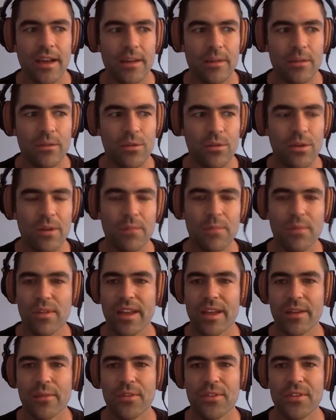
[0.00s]
Grew up
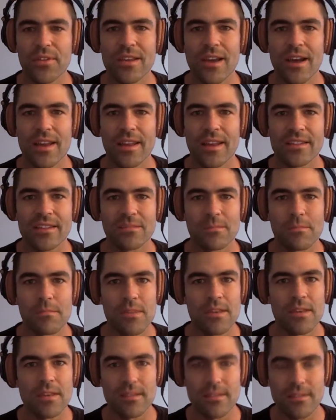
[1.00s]
playing with the Yonex
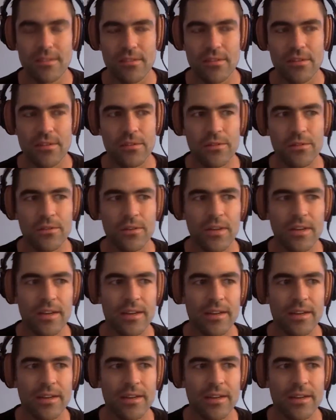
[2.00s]
mid. So,